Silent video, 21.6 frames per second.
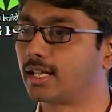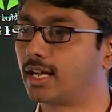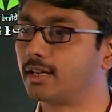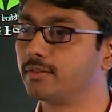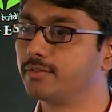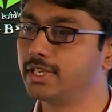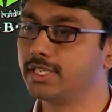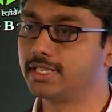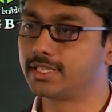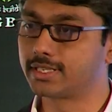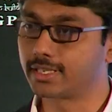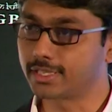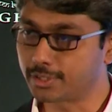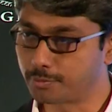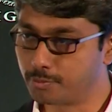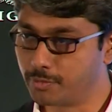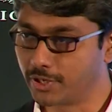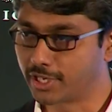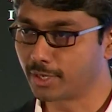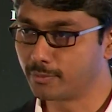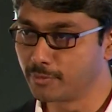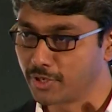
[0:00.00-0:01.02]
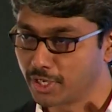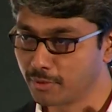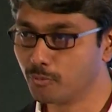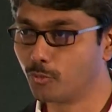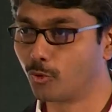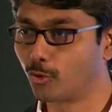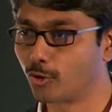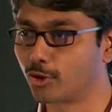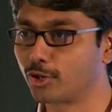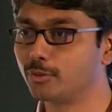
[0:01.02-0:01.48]
Are we just becoming
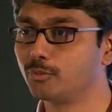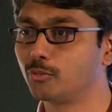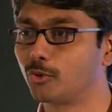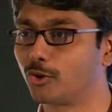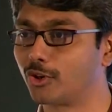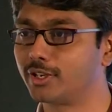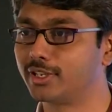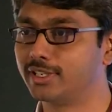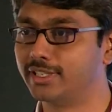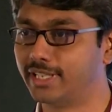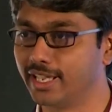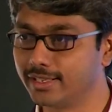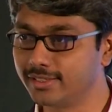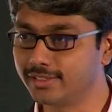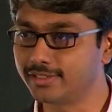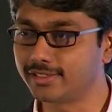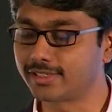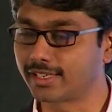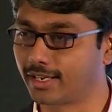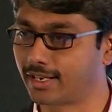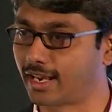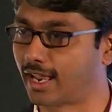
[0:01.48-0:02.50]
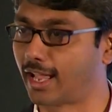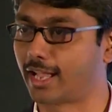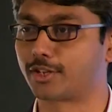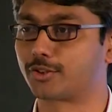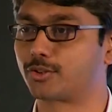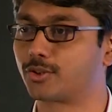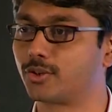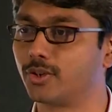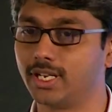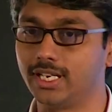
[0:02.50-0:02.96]
more and more dense and
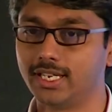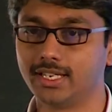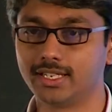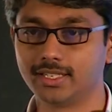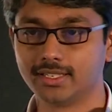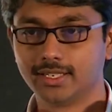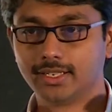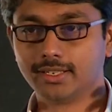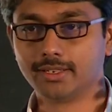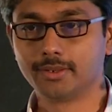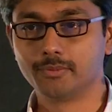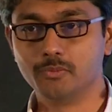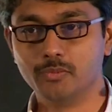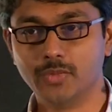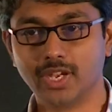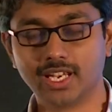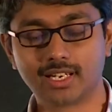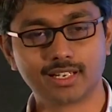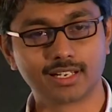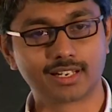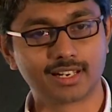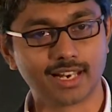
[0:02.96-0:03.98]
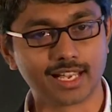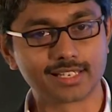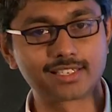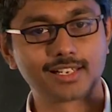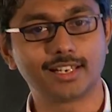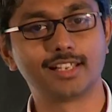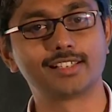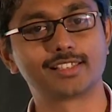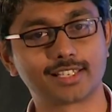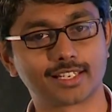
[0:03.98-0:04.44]
actually making it less
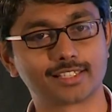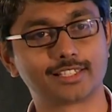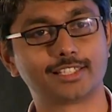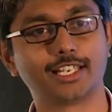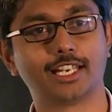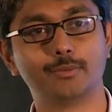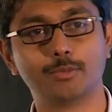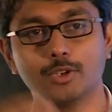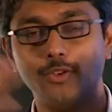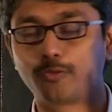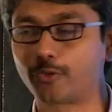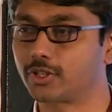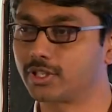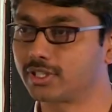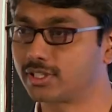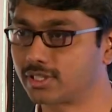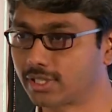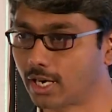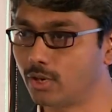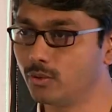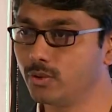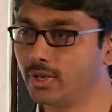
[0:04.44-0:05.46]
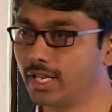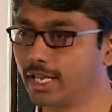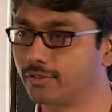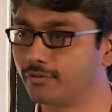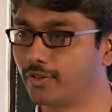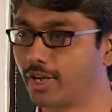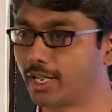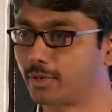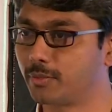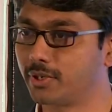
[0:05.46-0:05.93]
and less sustainable for the surrounding
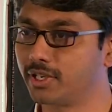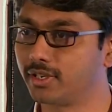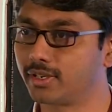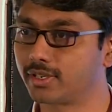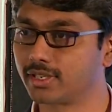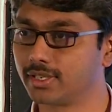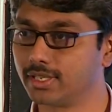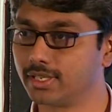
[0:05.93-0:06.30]
environment